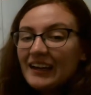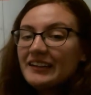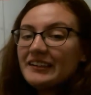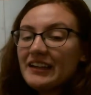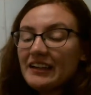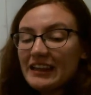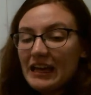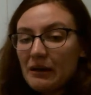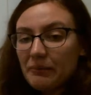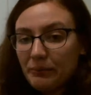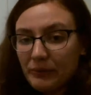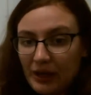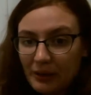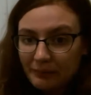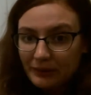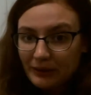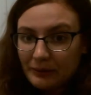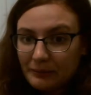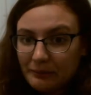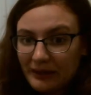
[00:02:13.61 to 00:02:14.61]
Now that
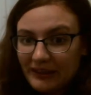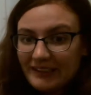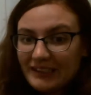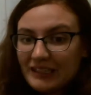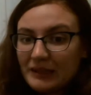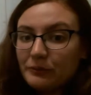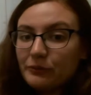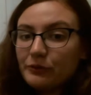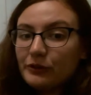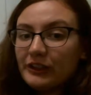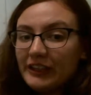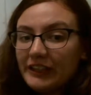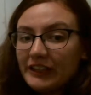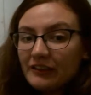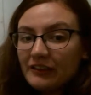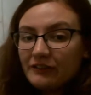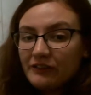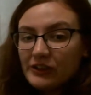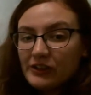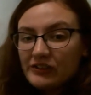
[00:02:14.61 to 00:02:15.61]
number may seem really
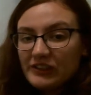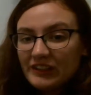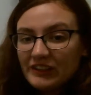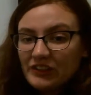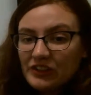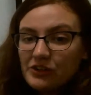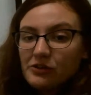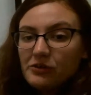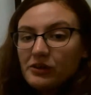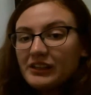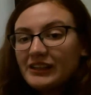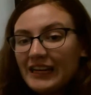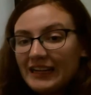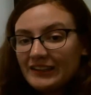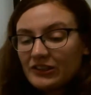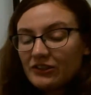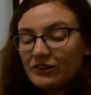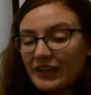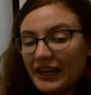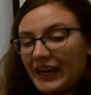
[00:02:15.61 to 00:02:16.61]
confusing to you, and
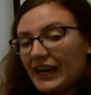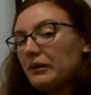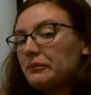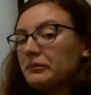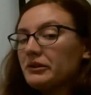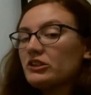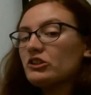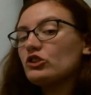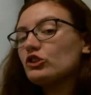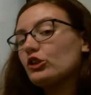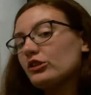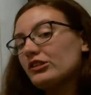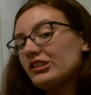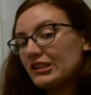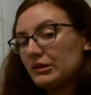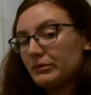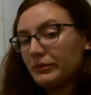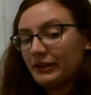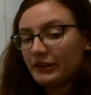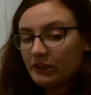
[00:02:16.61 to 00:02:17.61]
that's okay. I'm going to show you
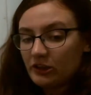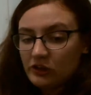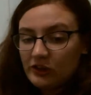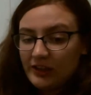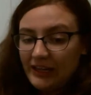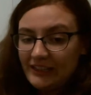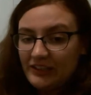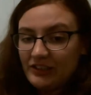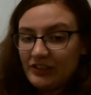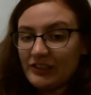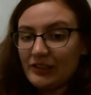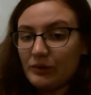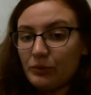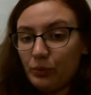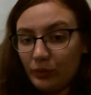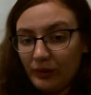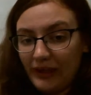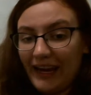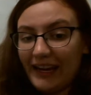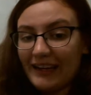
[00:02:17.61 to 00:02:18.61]
some other strategies
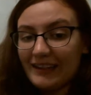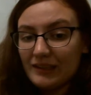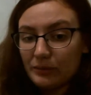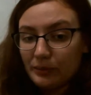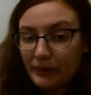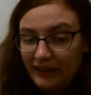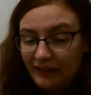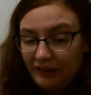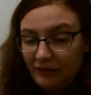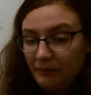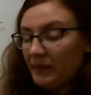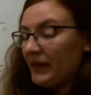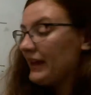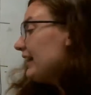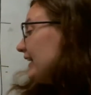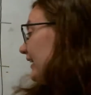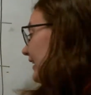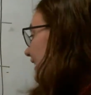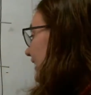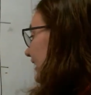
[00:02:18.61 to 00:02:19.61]
as well
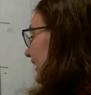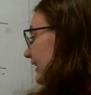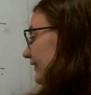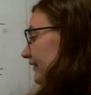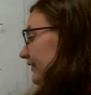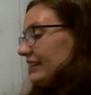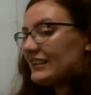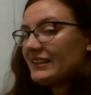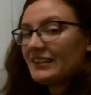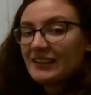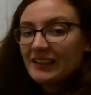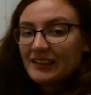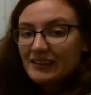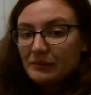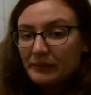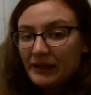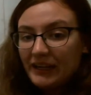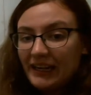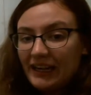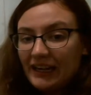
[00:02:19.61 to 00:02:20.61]
if this
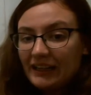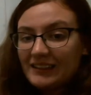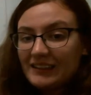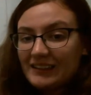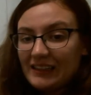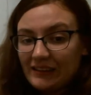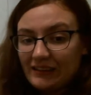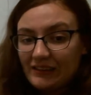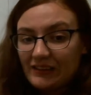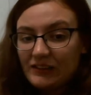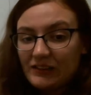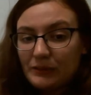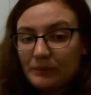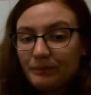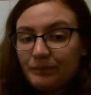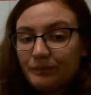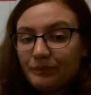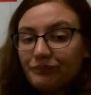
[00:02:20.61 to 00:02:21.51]
doesn't make any sense.